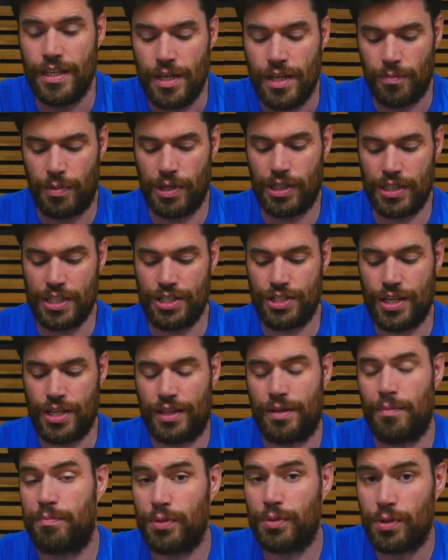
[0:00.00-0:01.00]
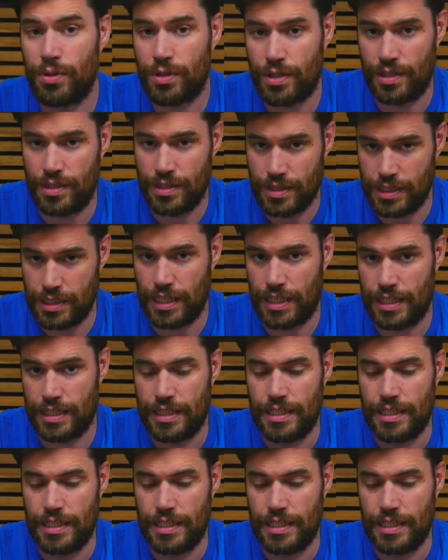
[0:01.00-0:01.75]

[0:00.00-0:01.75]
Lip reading: But at least you got the bulk done.